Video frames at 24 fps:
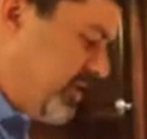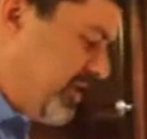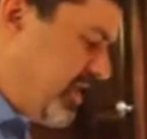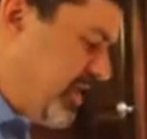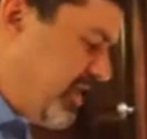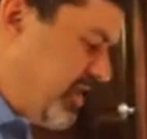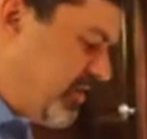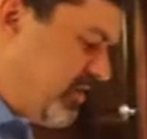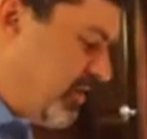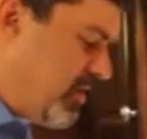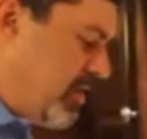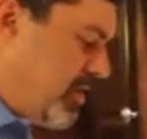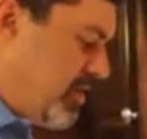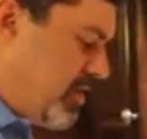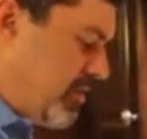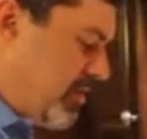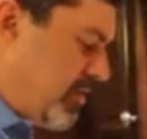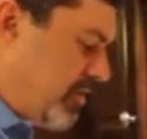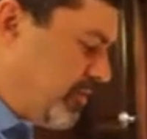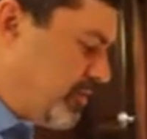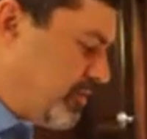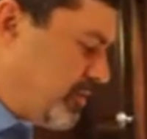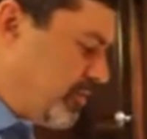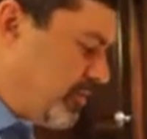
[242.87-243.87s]
Again,
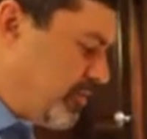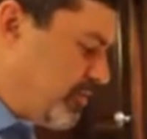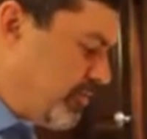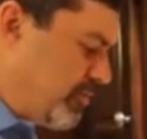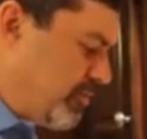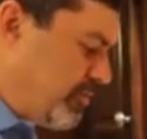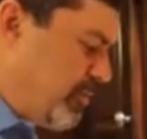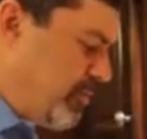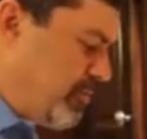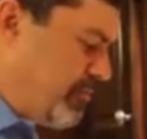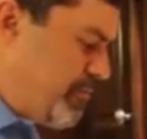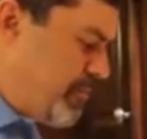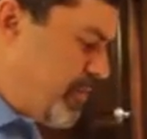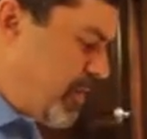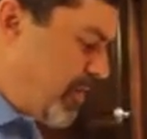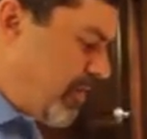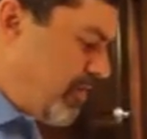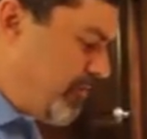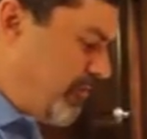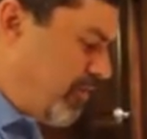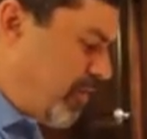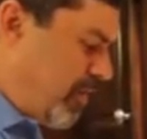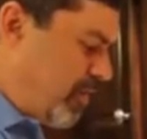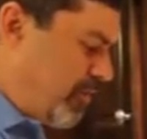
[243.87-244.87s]
those will
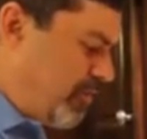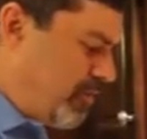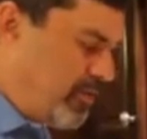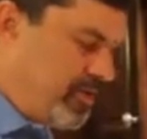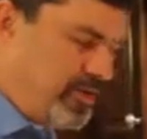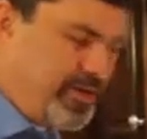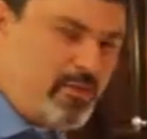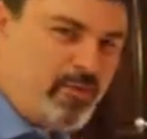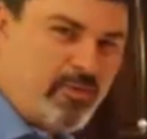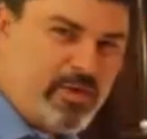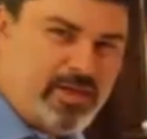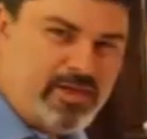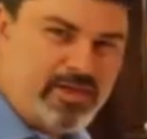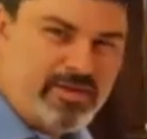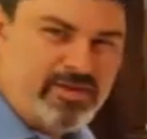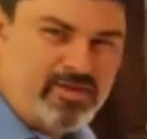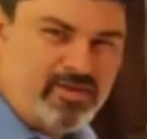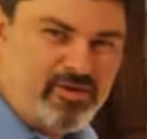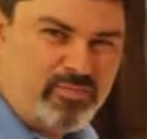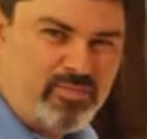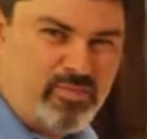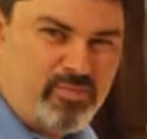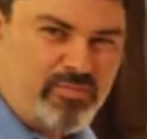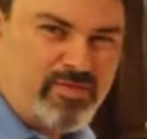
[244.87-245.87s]
burn really quickly and
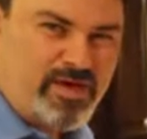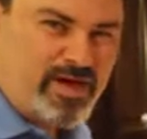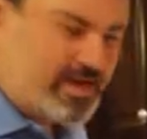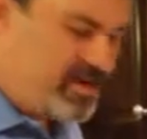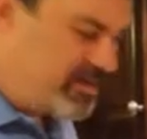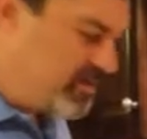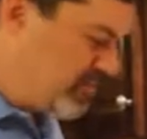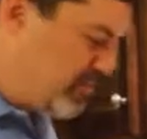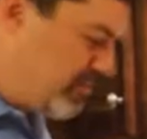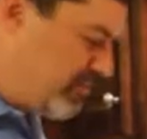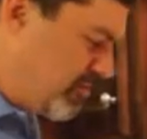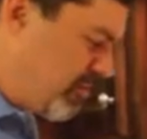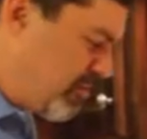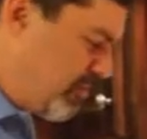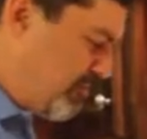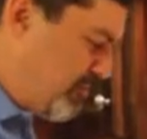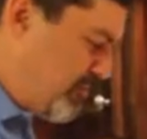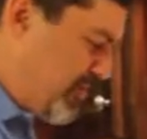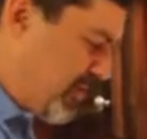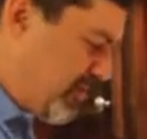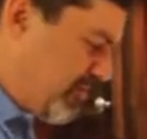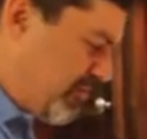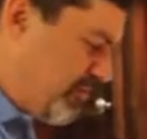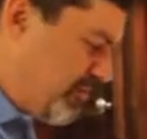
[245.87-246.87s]
will provide or
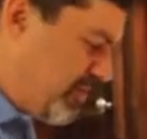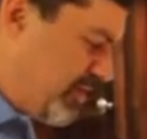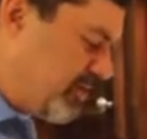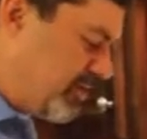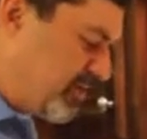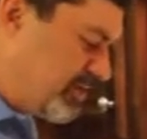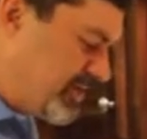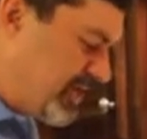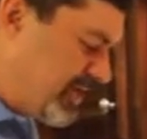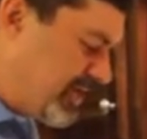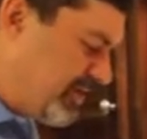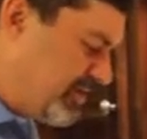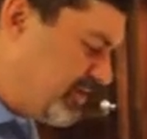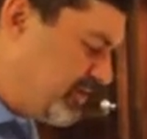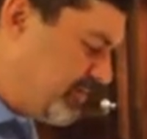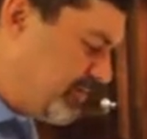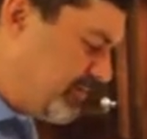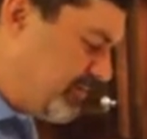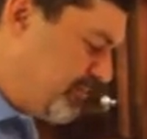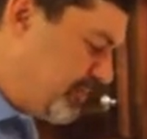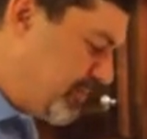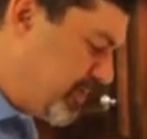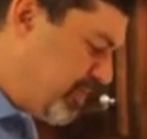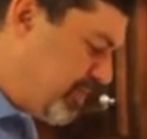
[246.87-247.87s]
make a bitter taste
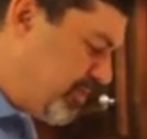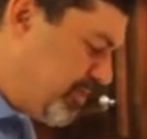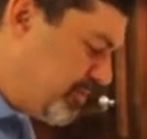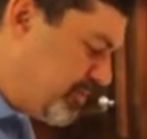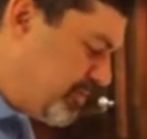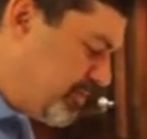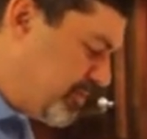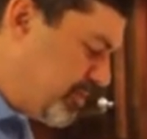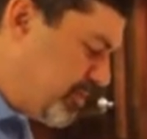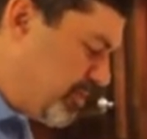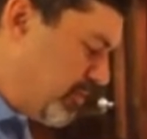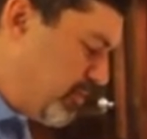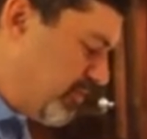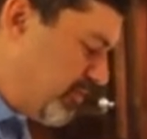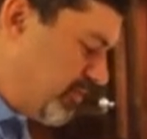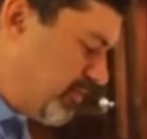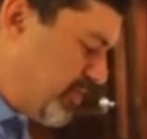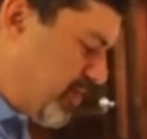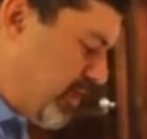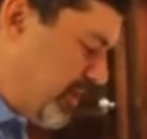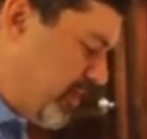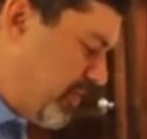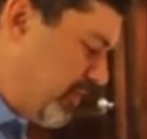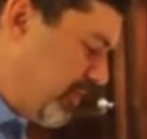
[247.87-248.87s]
in your risotto if you're
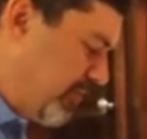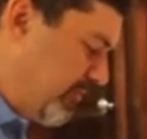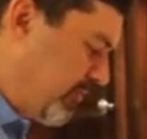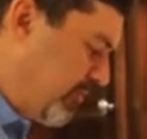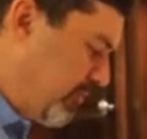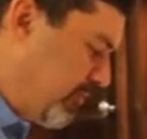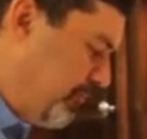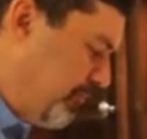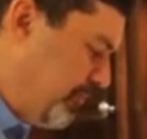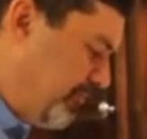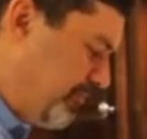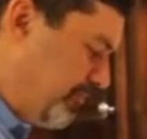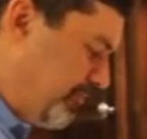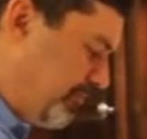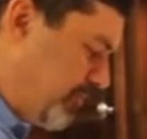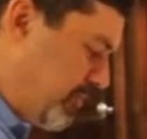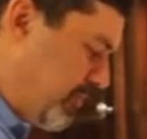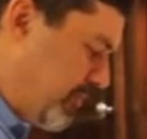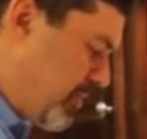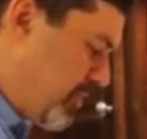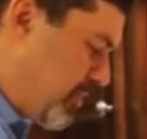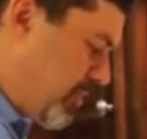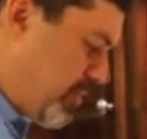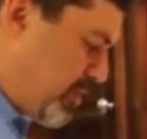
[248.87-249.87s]
not careful.
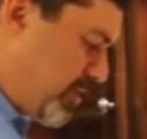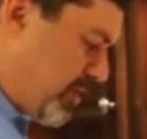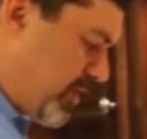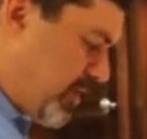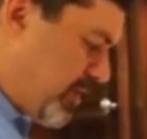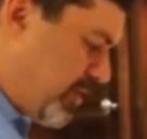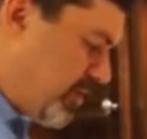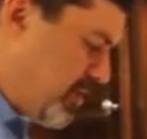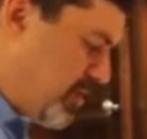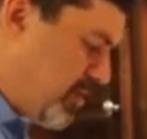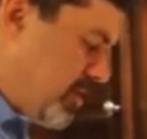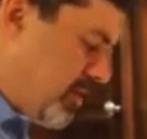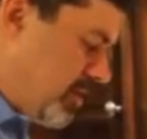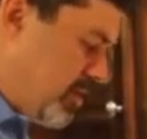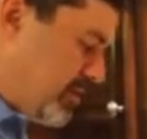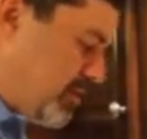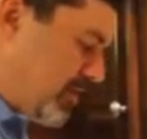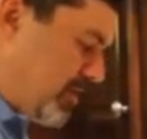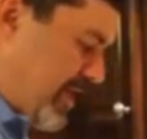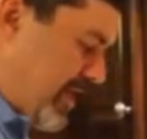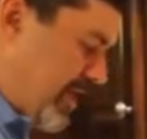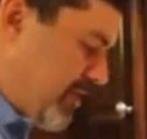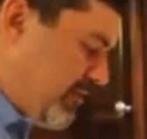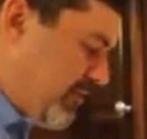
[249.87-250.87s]
Okay,
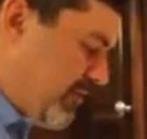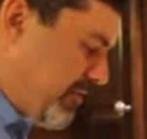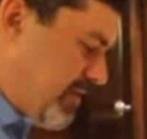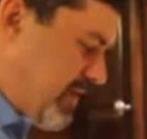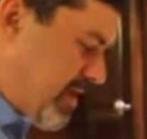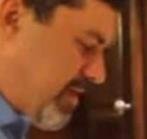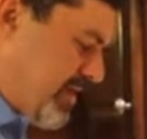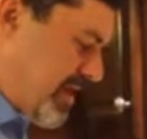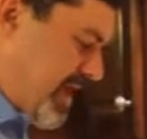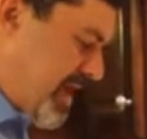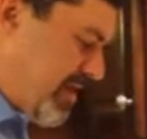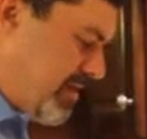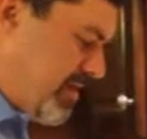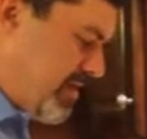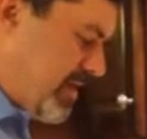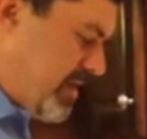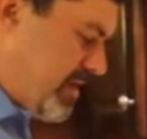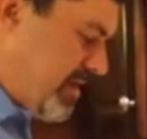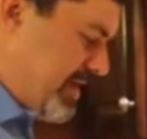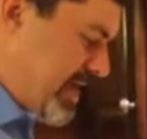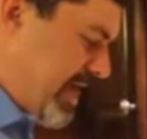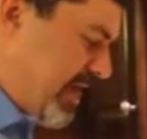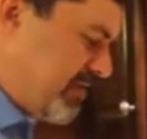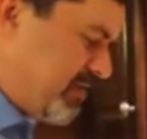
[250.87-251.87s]
so now that we've done that,
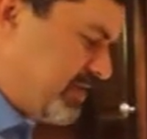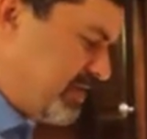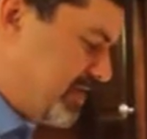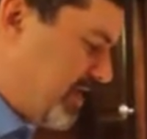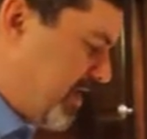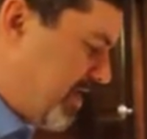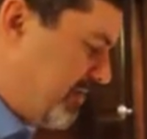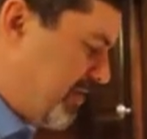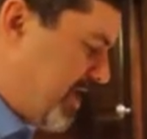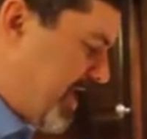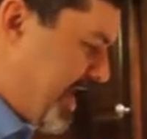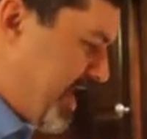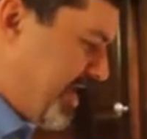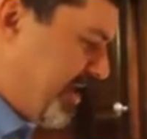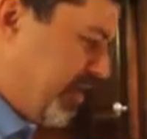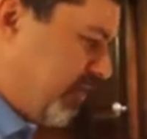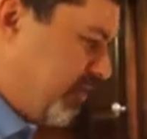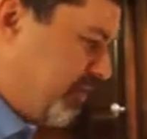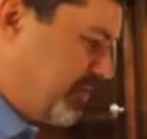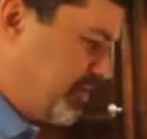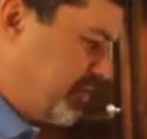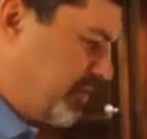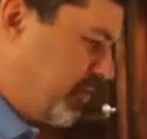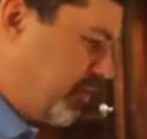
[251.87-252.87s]
now it's time to add
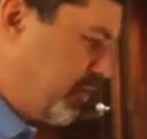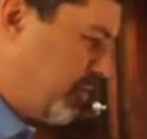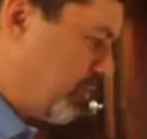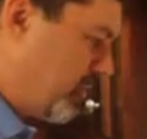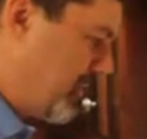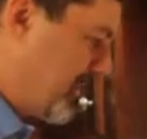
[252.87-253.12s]
our risotto